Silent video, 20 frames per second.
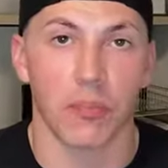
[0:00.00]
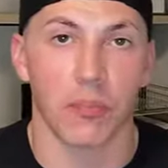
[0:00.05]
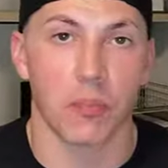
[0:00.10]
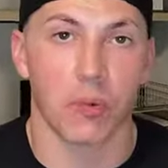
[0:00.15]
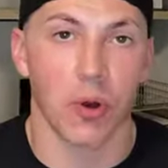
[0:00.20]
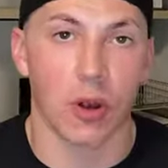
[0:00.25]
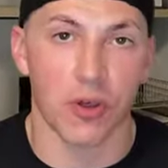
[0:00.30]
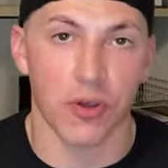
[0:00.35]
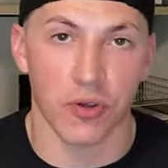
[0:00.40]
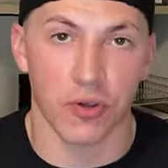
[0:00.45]
They
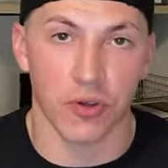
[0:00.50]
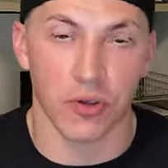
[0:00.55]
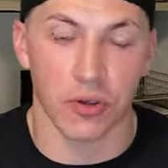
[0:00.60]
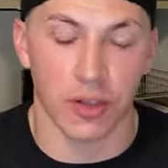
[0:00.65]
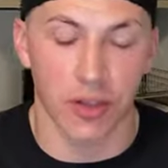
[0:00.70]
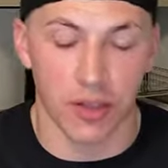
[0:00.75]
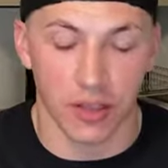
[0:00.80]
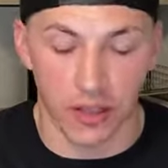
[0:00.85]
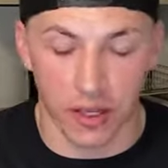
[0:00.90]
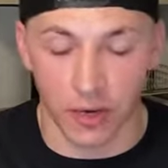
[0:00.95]

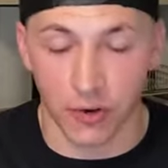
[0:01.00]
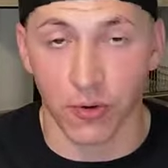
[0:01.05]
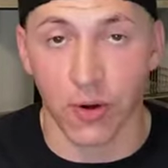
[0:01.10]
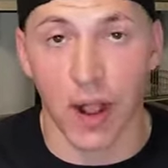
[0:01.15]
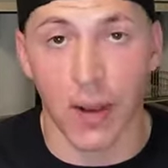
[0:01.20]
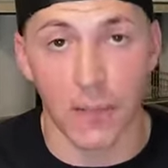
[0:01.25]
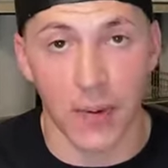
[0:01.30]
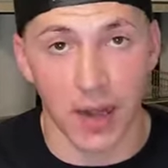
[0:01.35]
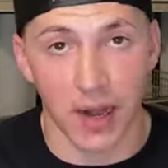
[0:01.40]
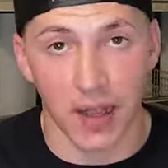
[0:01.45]
pressured the
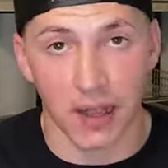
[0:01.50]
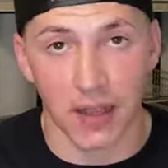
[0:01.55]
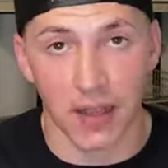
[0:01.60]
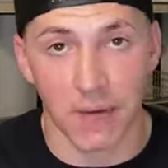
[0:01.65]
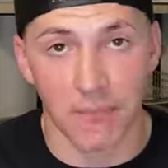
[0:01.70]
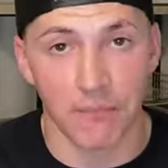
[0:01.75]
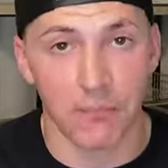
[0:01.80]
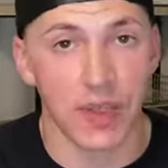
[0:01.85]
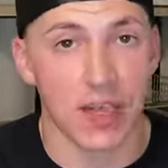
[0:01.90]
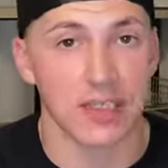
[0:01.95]
crap out of
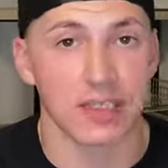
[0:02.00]
him.